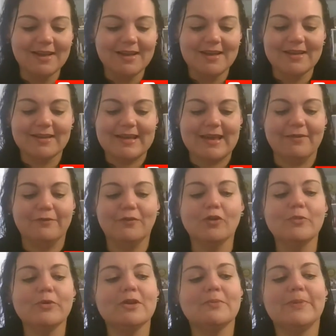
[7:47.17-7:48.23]
Okay, full
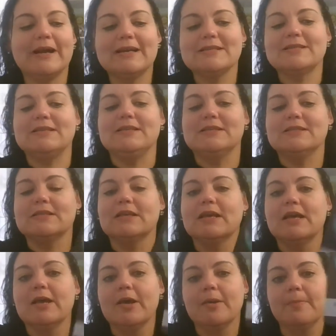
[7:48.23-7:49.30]
moon in Pisces.
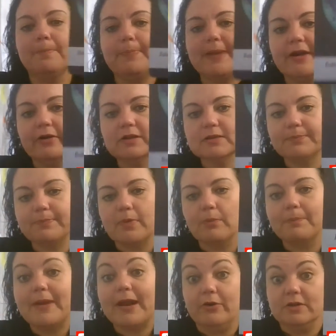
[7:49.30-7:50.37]

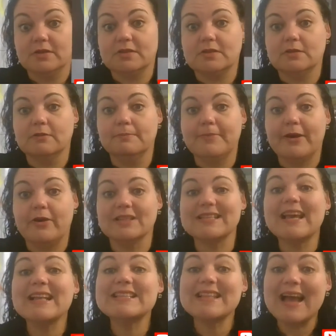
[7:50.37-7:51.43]
Balance.
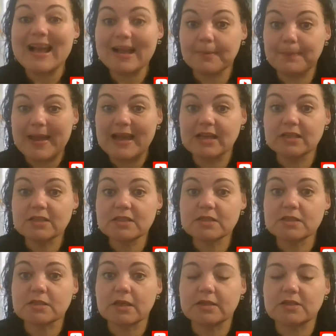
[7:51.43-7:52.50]
It's like
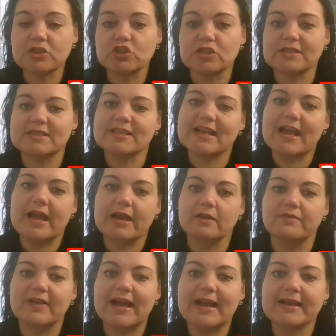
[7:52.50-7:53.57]
balance. It's just kind
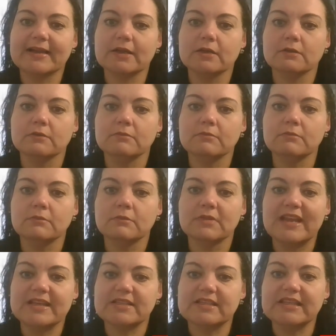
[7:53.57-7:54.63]
of like
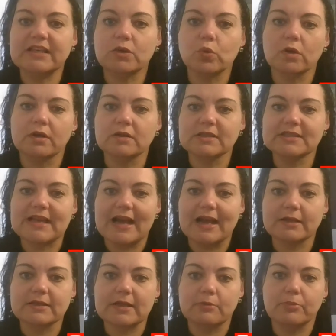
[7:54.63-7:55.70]
less equal in
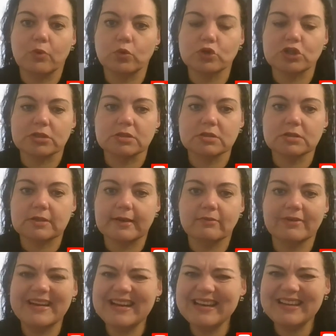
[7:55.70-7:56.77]
portions. Like
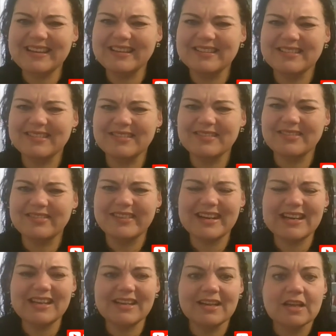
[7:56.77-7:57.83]
really?
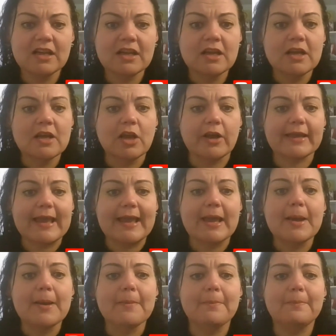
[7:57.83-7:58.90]
Okay.
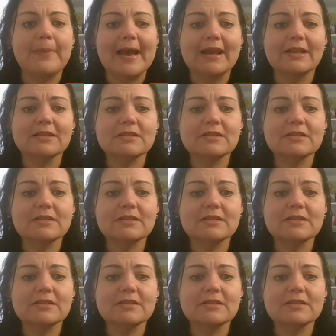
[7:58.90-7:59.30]
Balance,